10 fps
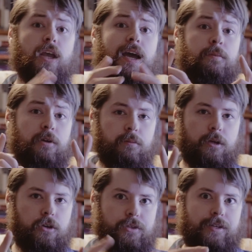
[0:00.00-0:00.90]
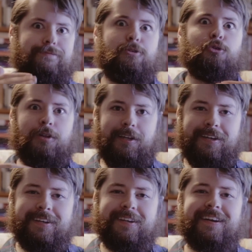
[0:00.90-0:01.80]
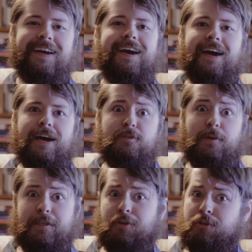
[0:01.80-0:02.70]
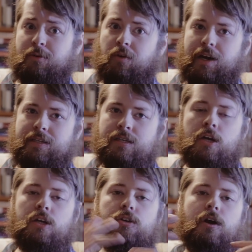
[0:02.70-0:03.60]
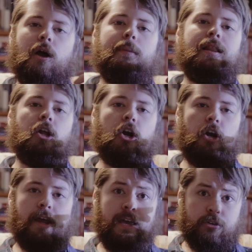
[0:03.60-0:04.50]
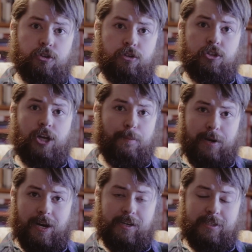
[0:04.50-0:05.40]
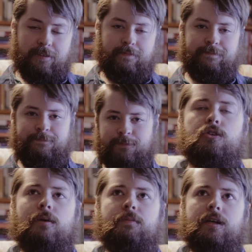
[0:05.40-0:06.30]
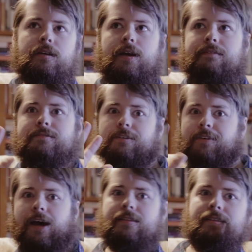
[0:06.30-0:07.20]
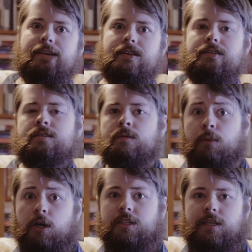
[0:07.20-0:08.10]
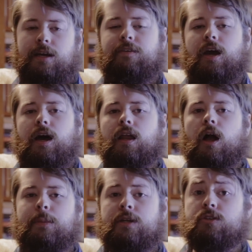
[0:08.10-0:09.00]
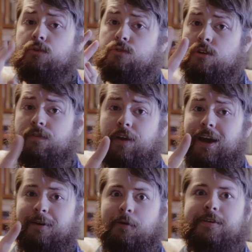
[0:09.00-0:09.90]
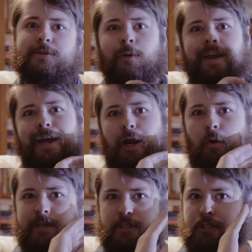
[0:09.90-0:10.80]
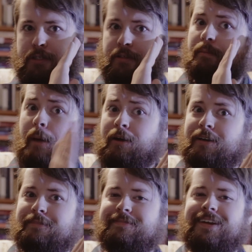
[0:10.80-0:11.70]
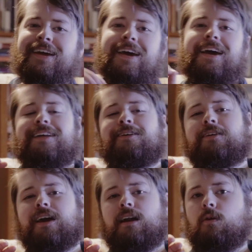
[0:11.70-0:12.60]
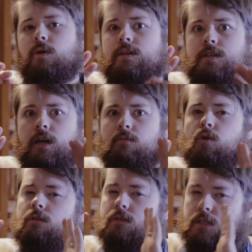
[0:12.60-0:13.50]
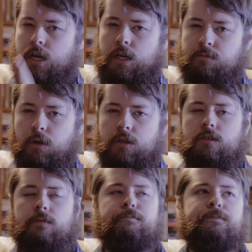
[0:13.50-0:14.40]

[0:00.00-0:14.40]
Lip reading: and I'm going to be using shortly as my skills progress to help me learn Japanese. So I'm going to kind of divide these books that I've got up into two different categories. One category is just manga, and the other category is kind of more textbooks.